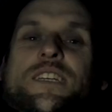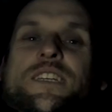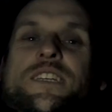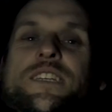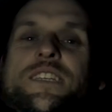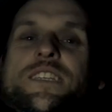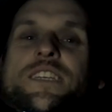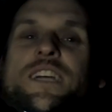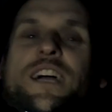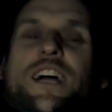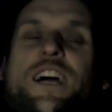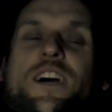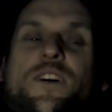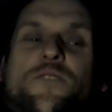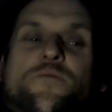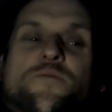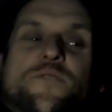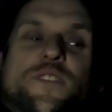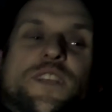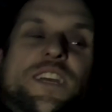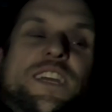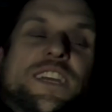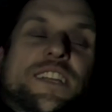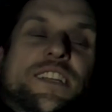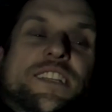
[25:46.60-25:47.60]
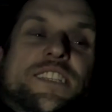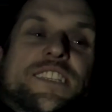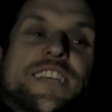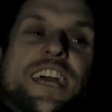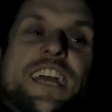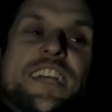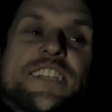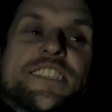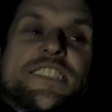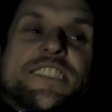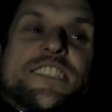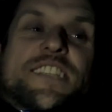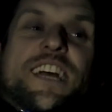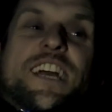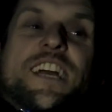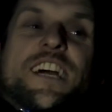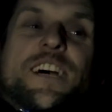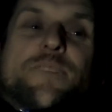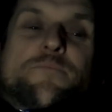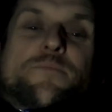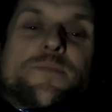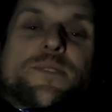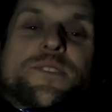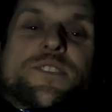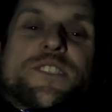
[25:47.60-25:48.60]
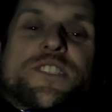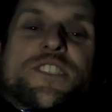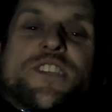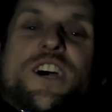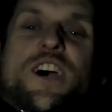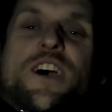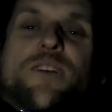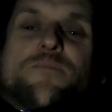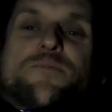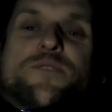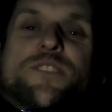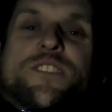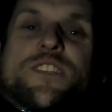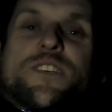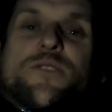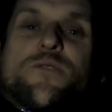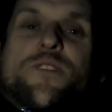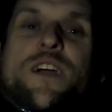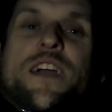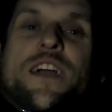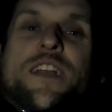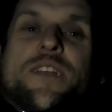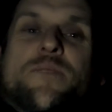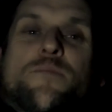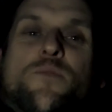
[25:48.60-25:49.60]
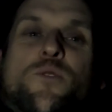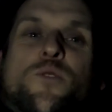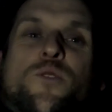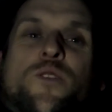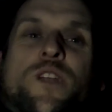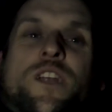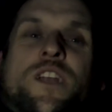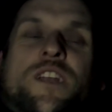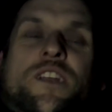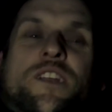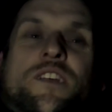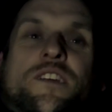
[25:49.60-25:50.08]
Yeah. Hopefully the tents stay up and the tarp's still there in the morning.